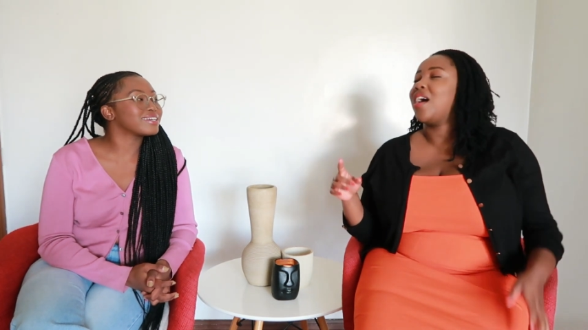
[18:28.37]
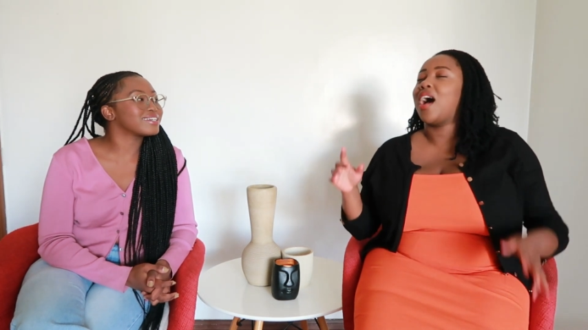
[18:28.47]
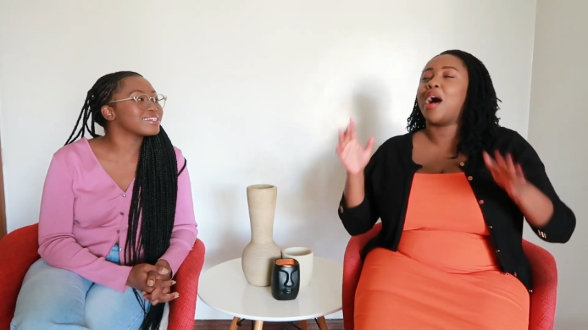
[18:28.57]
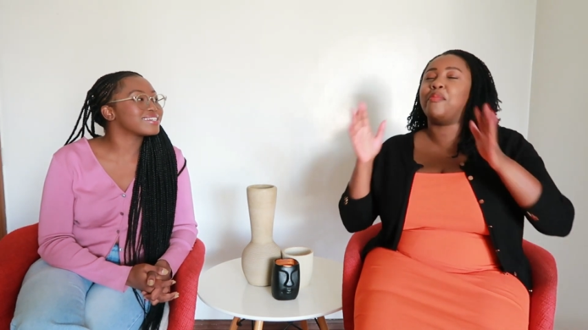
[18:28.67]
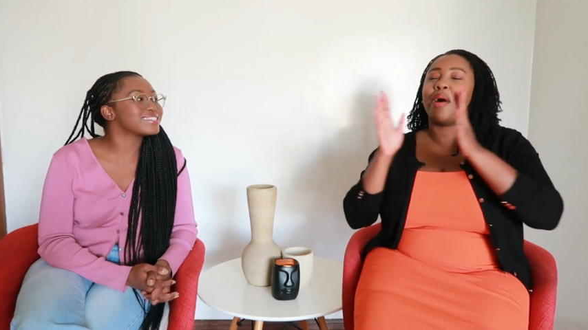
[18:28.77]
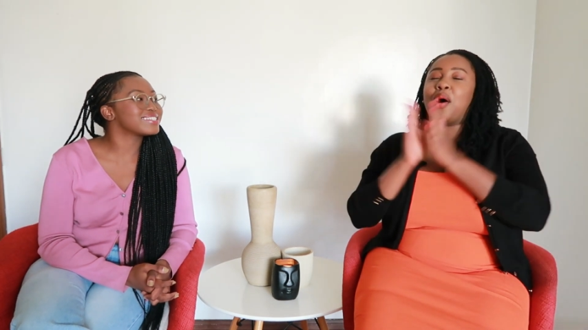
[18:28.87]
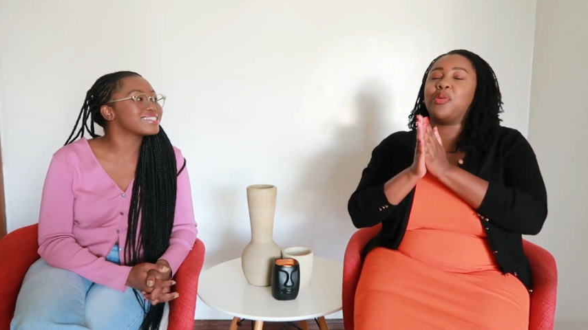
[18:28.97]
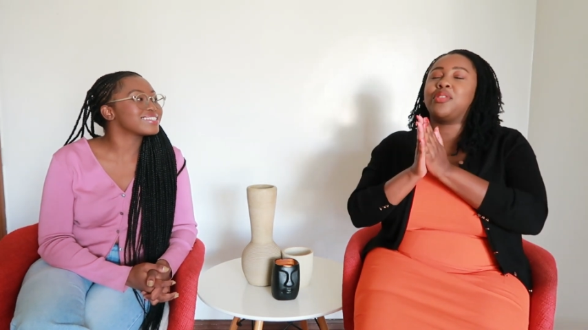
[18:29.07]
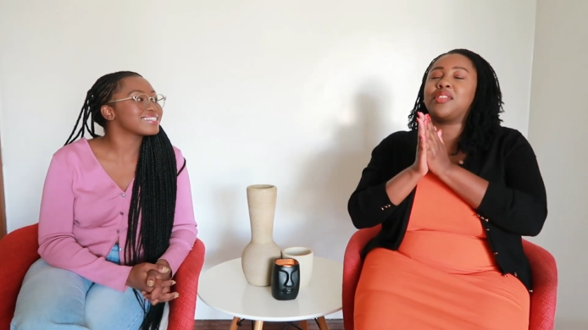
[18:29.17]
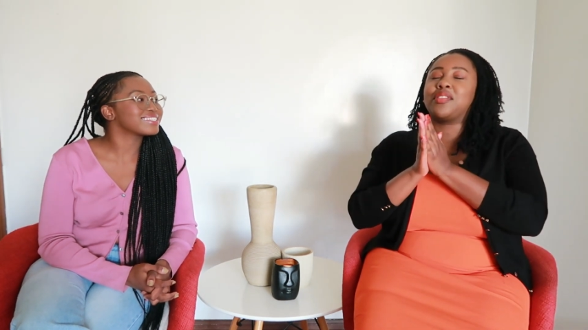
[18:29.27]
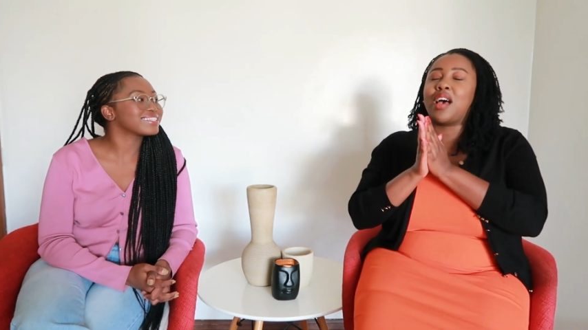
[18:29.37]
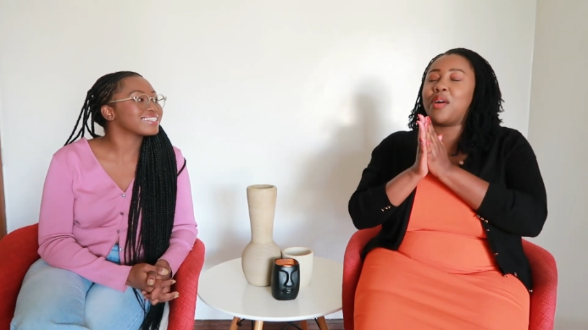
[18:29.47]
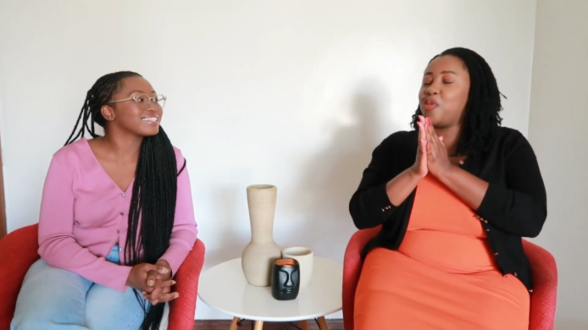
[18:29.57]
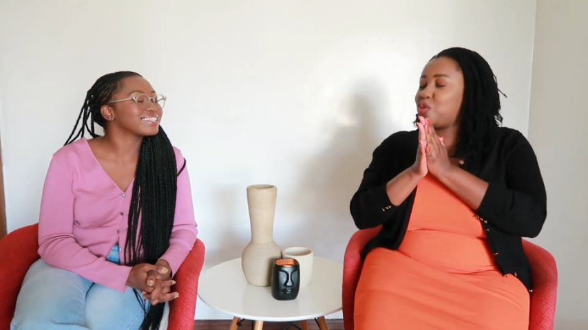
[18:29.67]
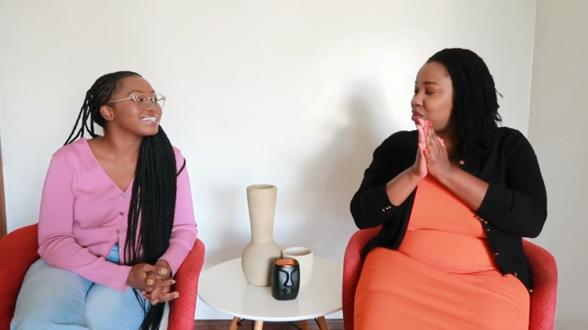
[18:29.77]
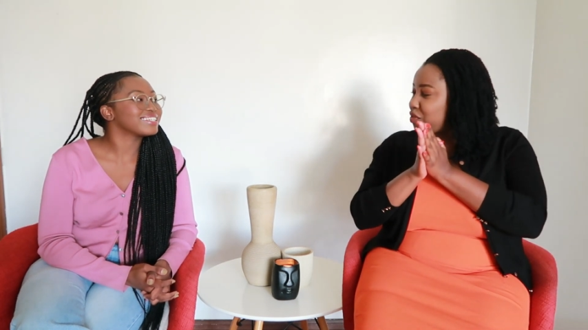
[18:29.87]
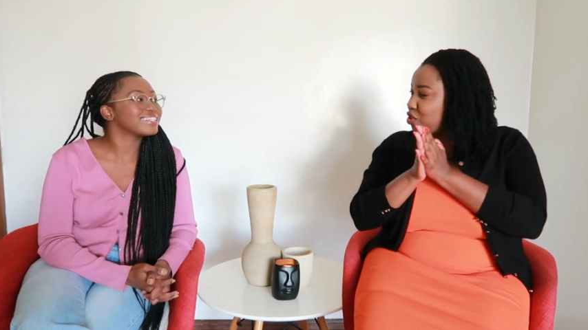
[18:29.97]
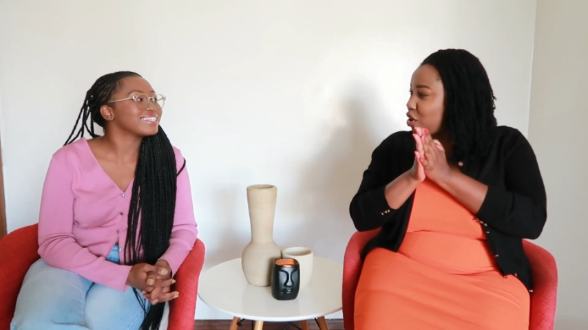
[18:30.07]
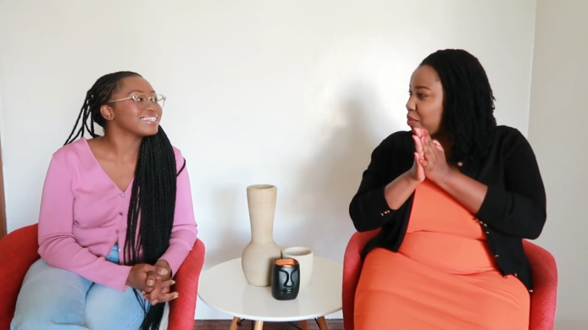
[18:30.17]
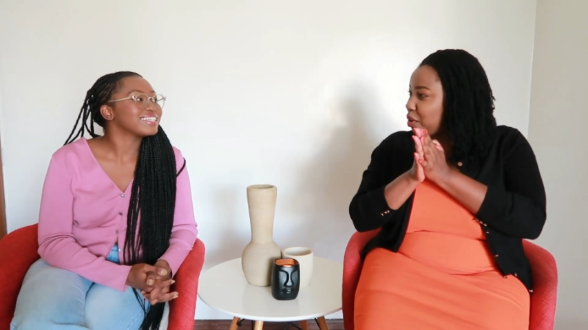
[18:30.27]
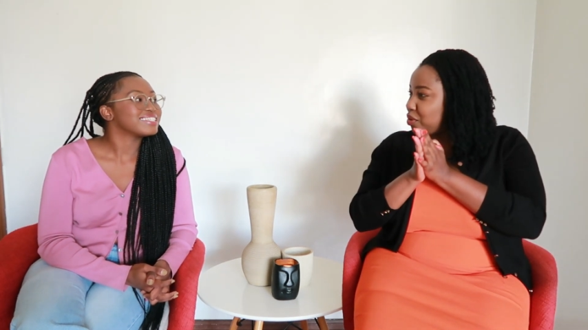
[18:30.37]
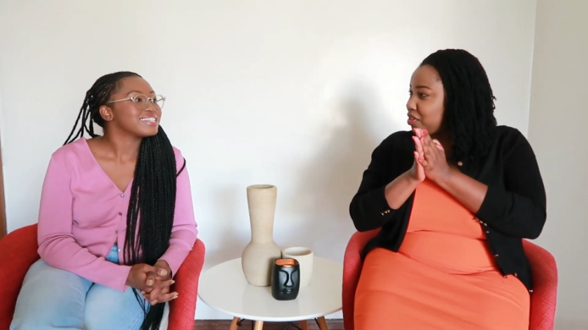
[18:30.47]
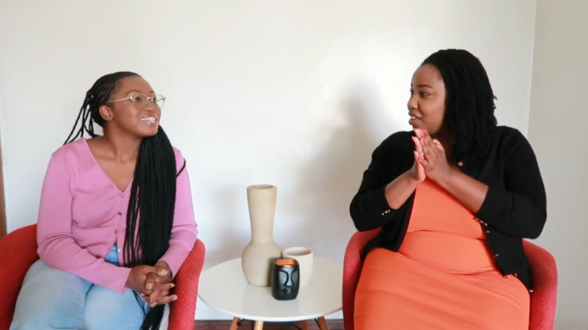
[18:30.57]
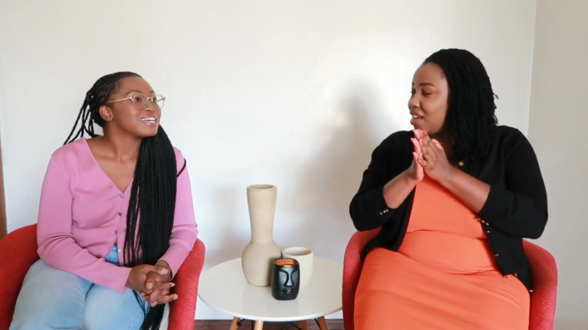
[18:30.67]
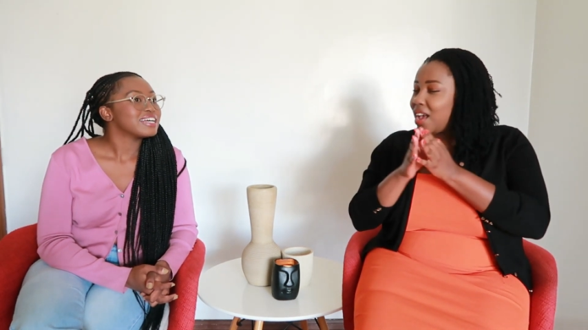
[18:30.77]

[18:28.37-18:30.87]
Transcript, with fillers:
Speaker 1: video about um, what was the video about?